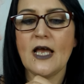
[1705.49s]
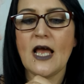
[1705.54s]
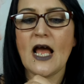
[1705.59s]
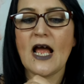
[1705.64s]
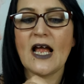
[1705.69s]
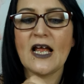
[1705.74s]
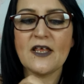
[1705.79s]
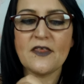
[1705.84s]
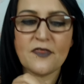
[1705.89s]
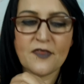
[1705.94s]

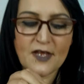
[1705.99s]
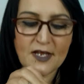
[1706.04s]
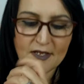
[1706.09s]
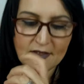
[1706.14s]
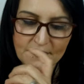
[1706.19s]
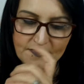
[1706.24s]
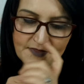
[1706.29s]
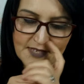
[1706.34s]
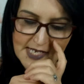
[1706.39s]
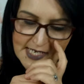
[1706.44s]
I
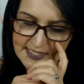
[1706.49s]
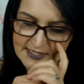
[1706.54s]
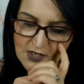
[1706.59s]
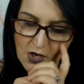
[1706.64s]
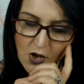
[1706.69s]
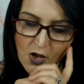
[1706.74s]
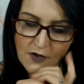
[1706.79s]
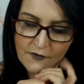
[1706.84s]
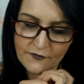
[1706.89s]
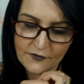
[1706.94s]
think this
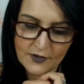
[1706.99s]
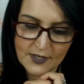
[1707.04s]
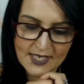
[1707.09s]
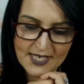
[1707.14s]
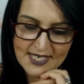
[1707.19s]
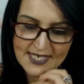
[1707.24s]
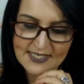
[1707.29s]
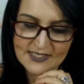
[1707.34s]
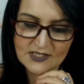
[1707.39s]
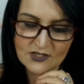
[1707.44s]
offer
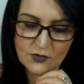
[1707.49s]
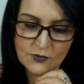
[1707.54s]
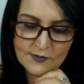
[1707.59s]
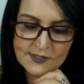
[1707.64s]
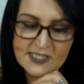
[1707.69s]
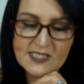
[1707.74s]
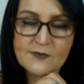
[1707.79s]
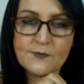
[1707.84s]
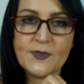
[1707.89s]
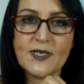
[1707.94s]
is going
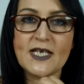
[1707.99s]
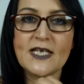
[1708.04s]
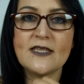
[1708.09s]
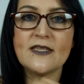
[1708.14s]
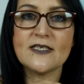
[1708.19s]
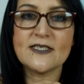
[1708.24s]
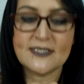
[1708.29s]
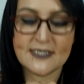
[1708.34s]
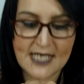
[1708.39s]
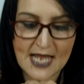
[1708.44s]
to be
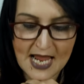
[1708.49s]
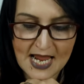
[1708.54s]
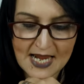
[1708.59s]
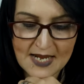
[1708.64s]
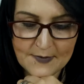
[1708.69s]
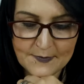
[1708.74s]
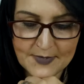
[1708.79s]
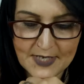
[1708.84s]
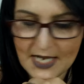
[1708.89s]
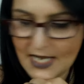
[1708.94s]
the
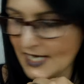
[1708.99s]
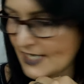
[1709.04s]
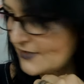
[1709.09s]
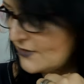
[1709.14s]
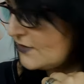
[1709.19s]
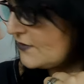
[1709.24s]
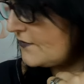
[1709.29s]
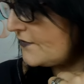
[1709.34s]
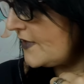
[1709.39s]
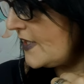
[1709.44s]
same kind
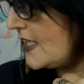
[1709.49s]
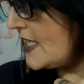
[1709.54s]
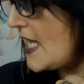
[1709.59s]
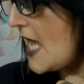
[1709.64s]
of,